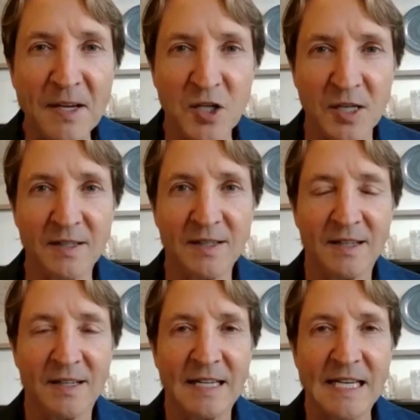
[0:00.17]

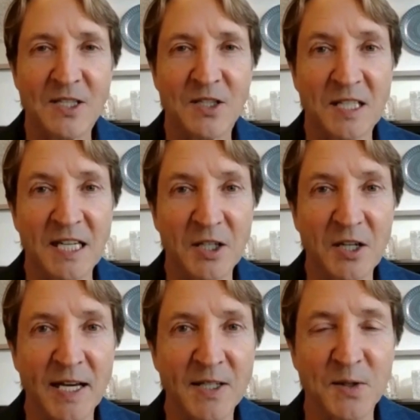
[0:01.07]
mission is to
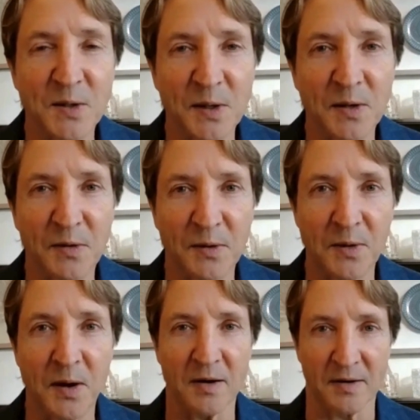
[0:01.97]
teach history
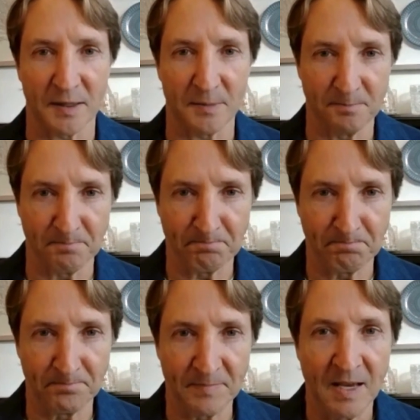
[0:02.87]
through art
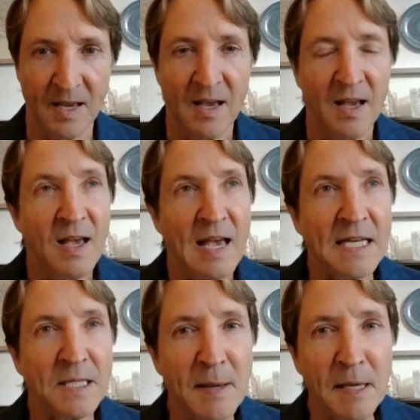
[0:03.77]

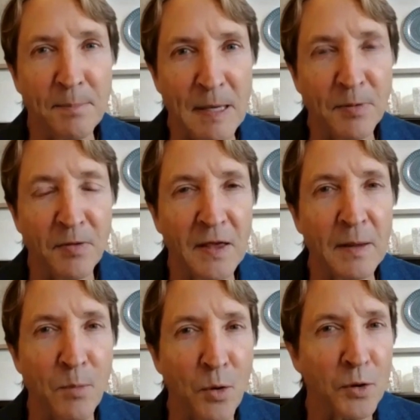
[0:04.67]
and to make people
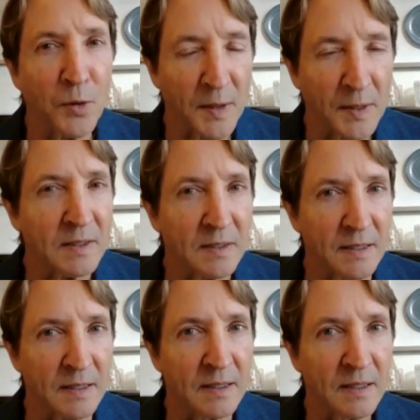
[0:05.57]
think more
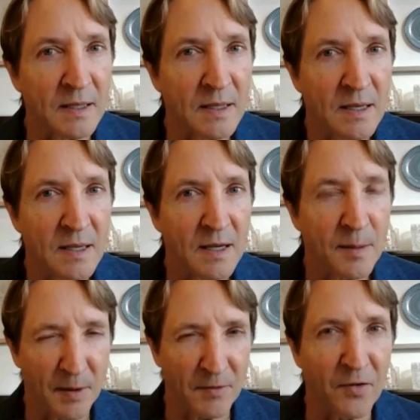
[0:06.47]
critically
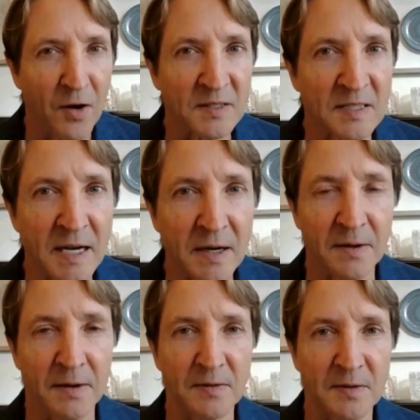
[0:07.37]
about false
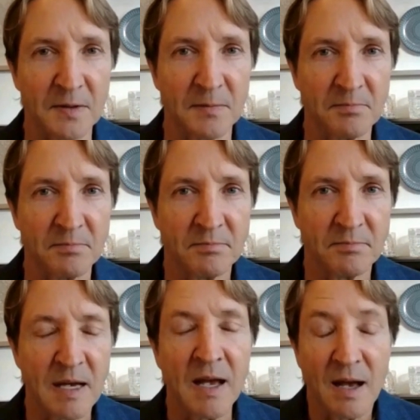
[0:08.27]
narratives.
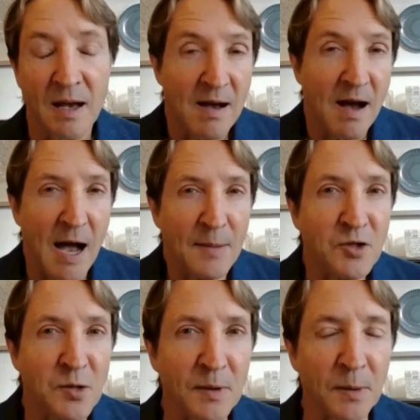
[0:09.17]

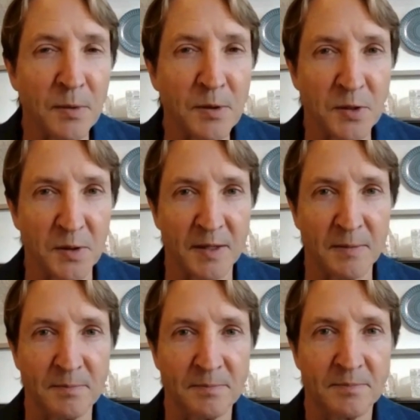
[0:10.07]
I'm Jim
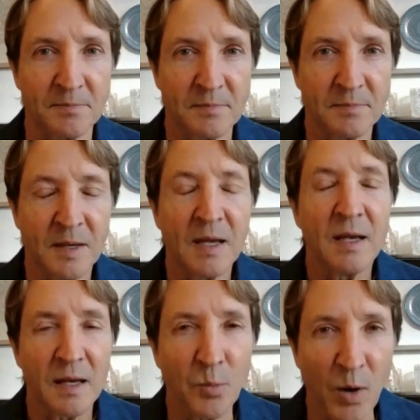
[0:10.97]
McMurtry,
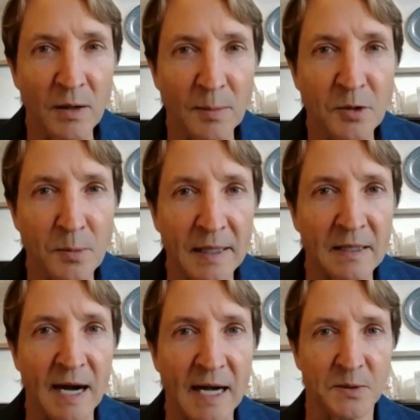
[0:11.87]
and welcome to
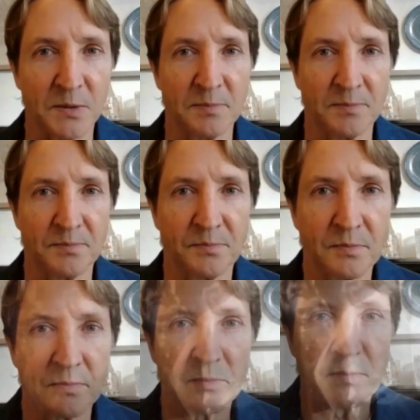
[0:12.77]
my classroom.